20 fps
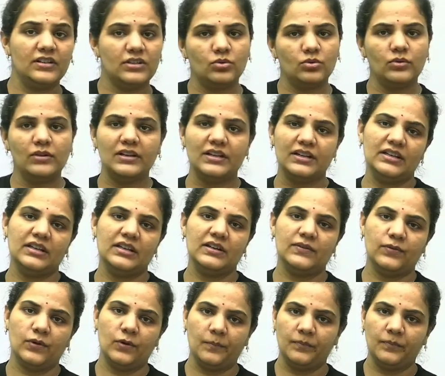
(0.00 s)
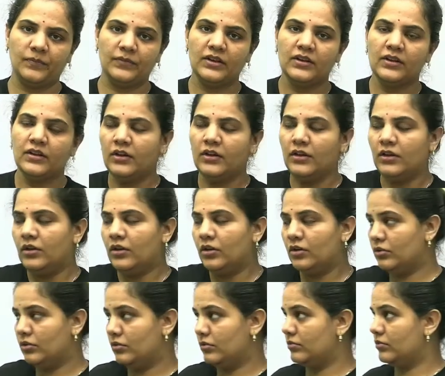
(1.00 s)
into a linear form.
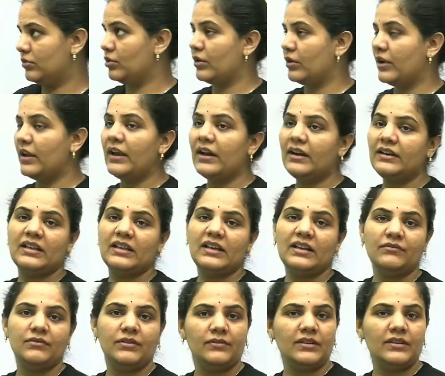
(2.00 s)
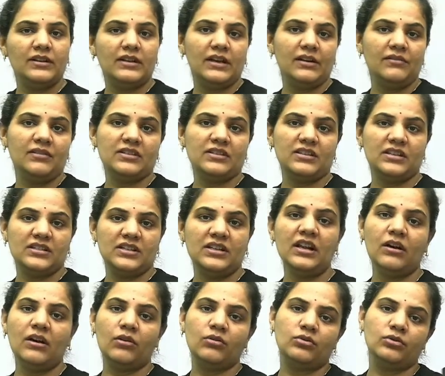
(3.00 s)
Okay, and then we will have
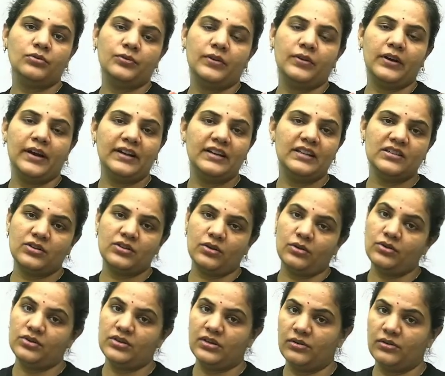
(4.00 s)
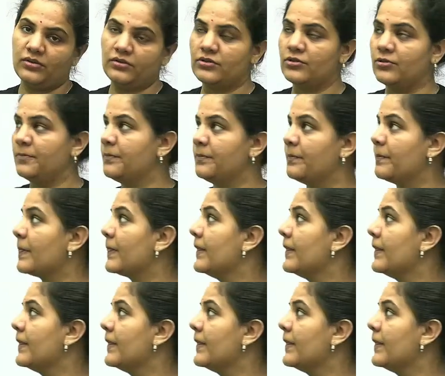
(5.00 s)
discussion how to find the solution also.